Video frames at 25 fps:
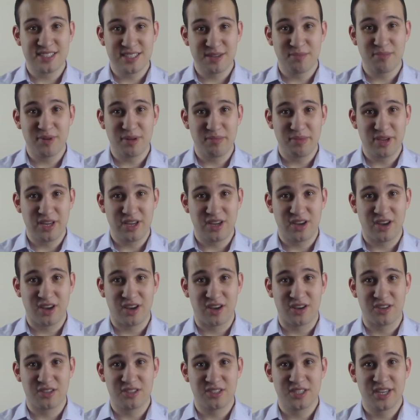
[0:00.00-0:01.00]
simply
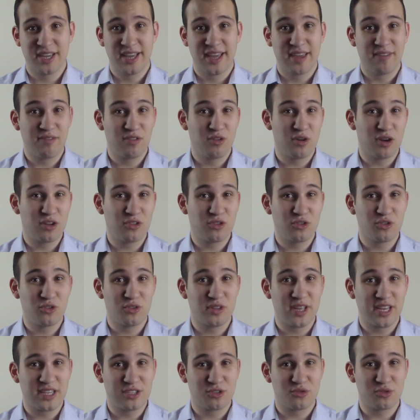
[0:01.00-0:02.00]
because if you were to do
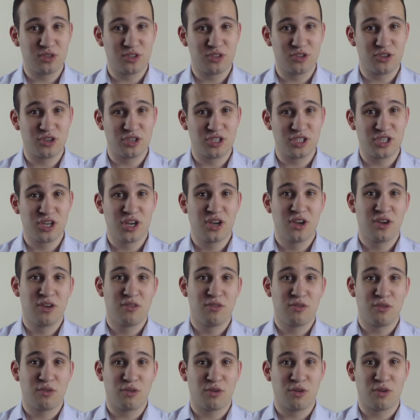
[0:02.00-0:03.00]
desk research
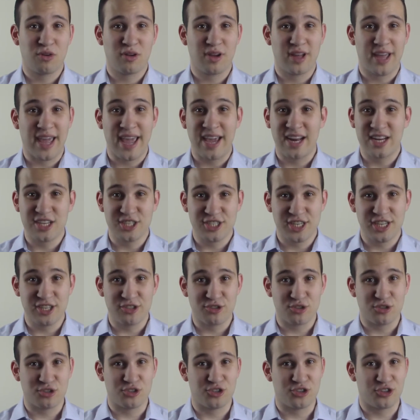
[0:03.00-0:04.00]
for English
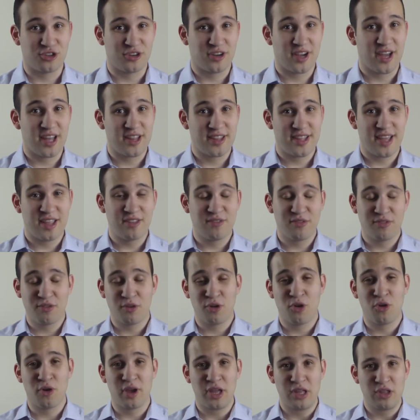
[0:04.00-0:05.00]
literature and then
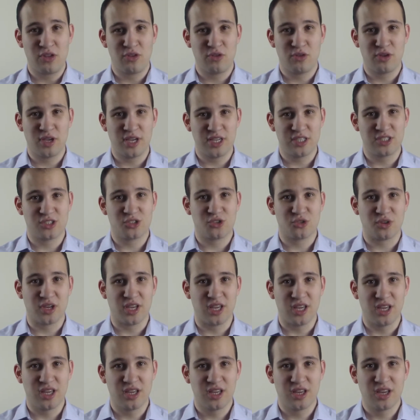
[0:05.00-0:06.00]
follow into
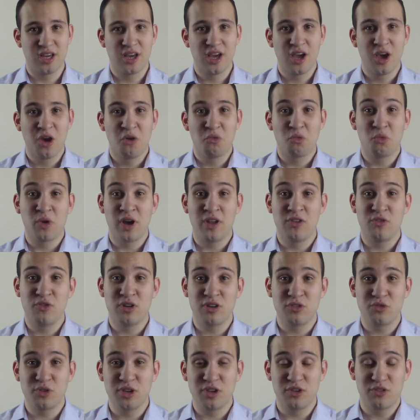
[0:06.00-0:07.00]
history, when you are
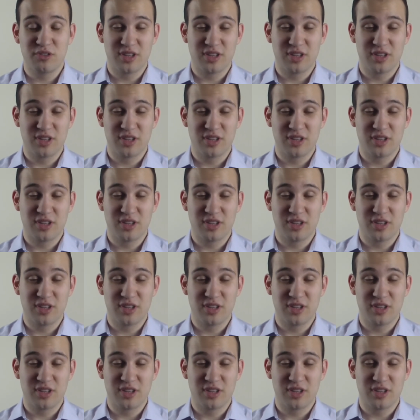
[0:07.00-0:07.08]
doing your